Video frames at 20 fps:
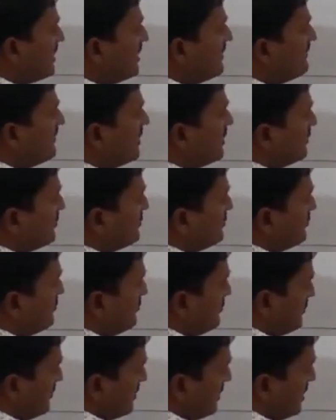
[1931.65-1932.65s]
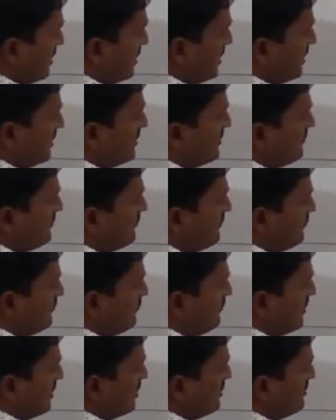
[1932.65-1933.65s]
I want to draw
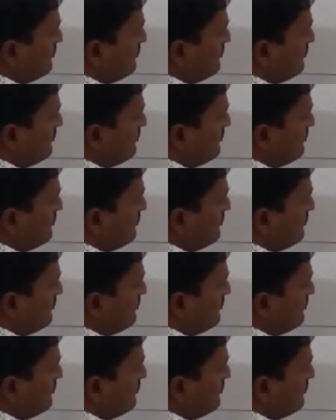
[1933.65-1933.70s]
one